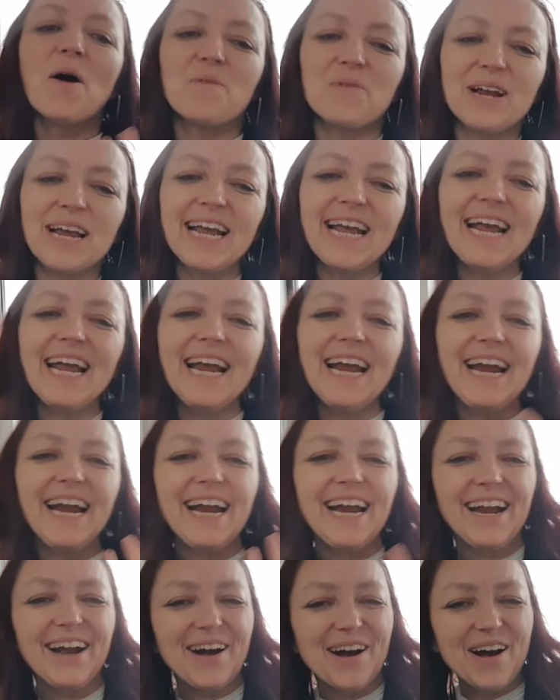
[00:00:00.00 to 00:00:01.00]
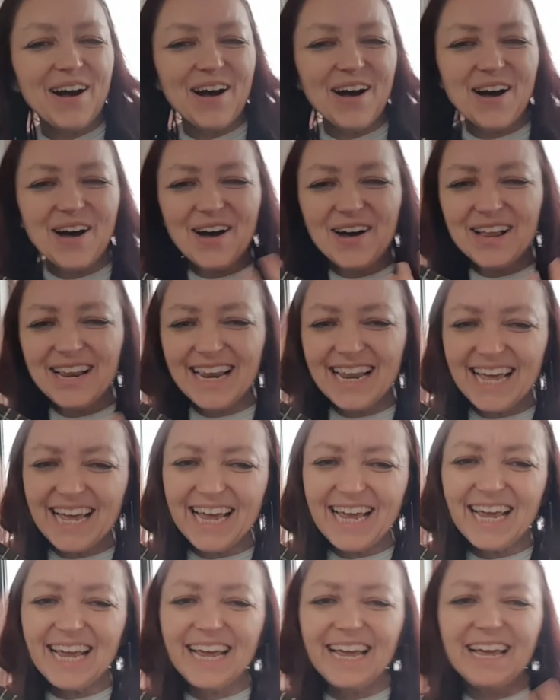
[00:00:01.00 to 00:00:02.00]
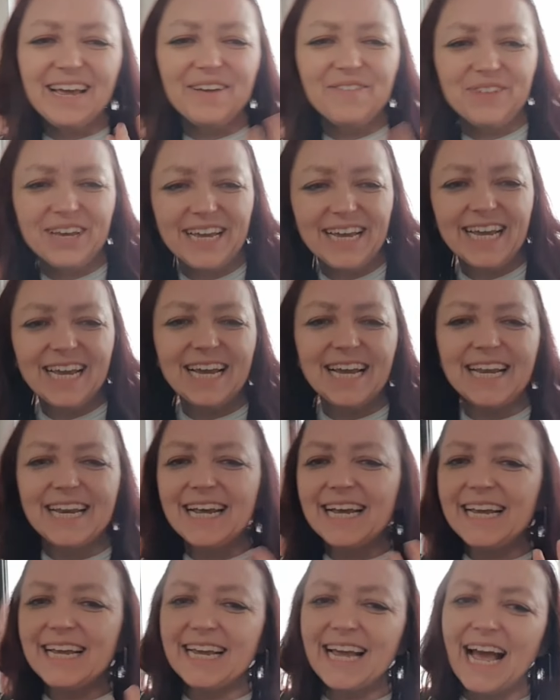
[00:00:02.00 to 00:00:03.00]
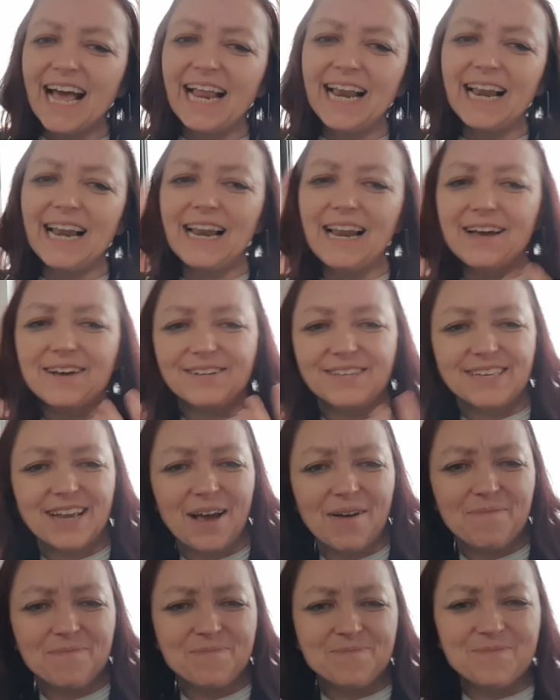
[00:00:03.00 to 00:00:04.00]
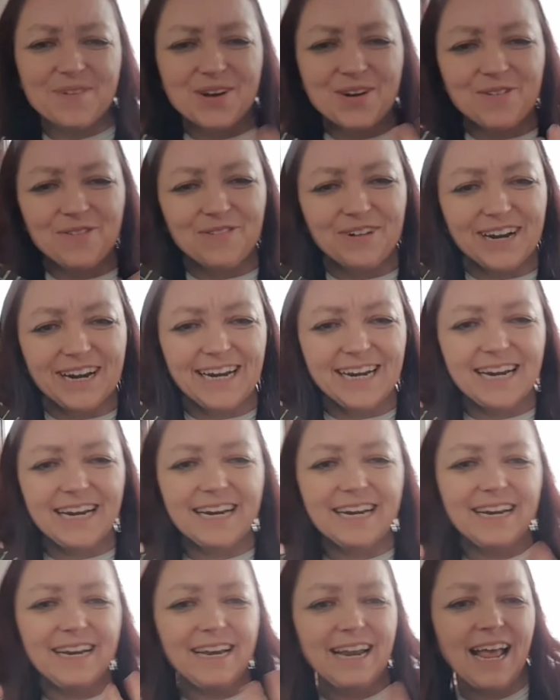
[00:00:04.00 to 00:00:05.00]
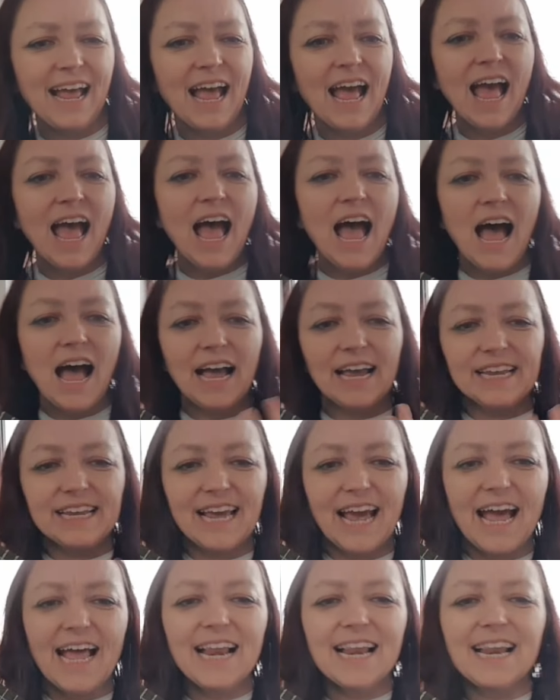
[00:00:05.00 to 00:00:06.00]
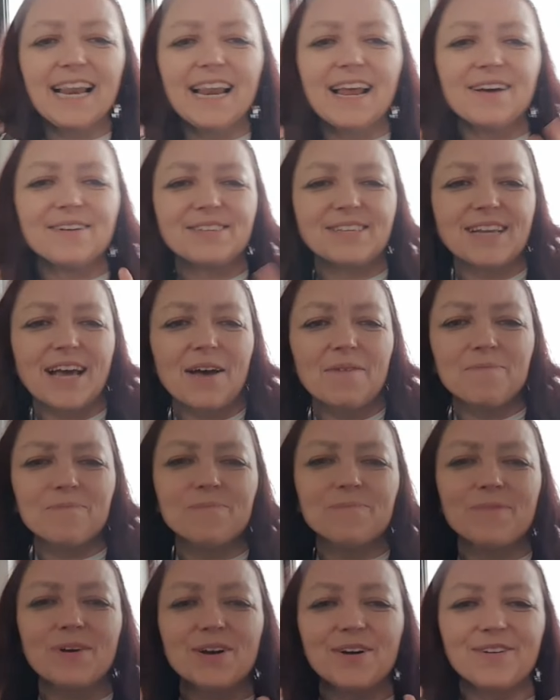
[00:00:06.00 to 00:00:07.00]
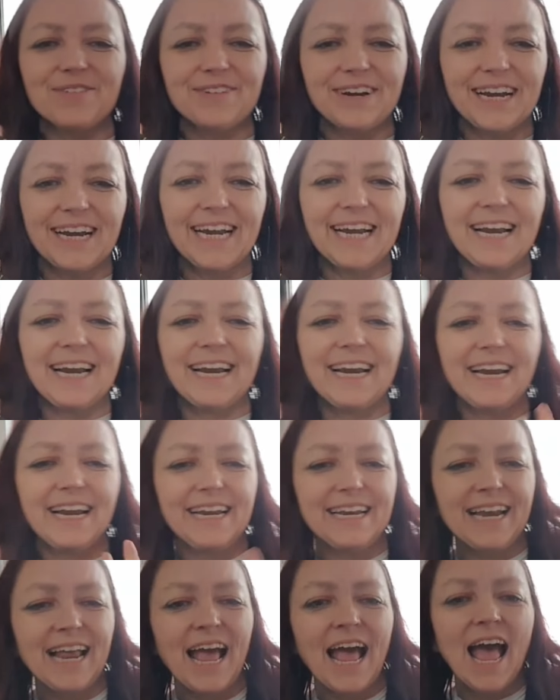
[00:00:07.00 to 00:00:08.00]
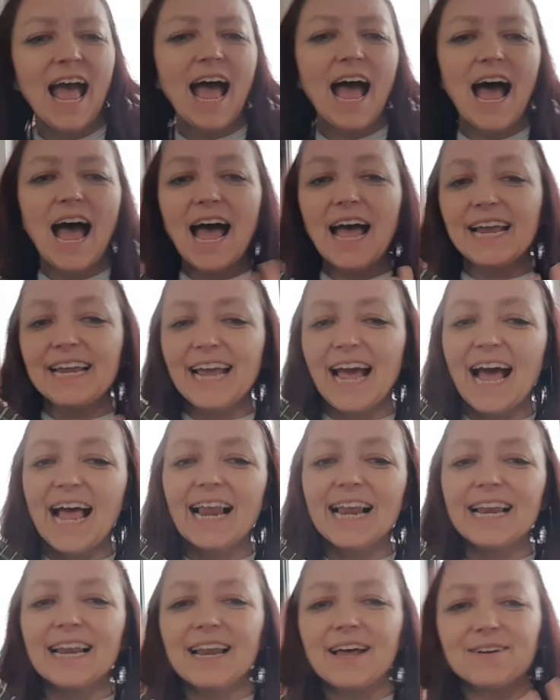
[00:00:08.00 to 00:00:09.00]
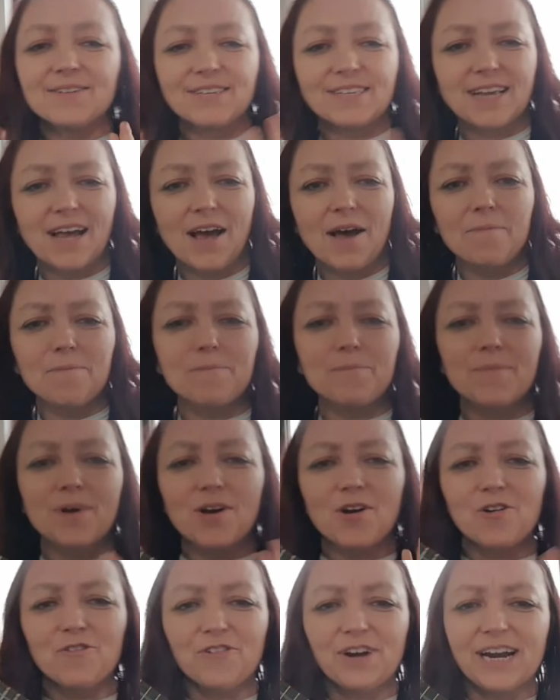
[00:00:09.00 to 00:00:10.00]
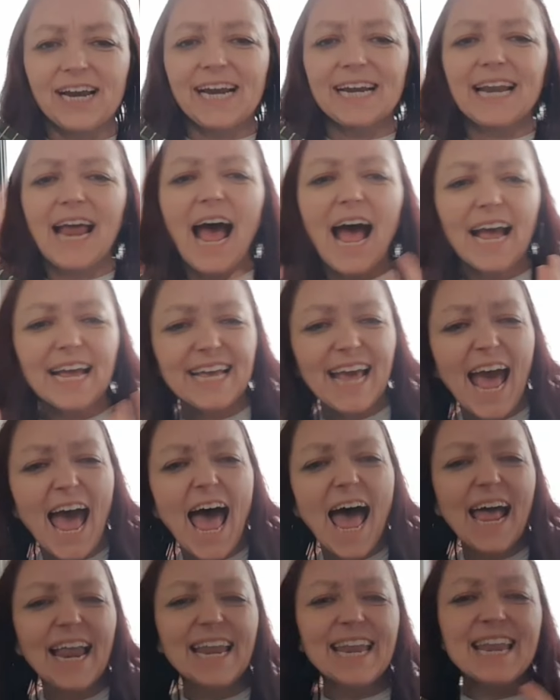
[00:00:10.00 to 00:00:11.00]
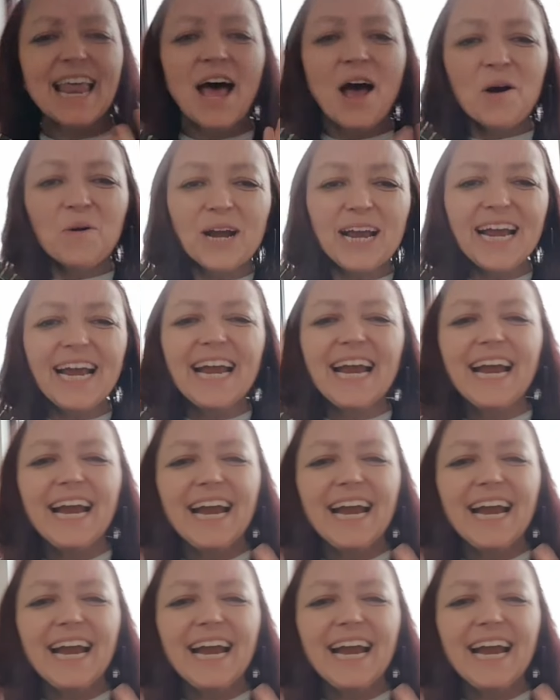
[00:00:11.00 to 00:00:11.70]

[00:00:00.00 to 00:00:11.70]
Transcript: We all live in a yellow submarine, a yellow submarine, a yellow submarine. Again, we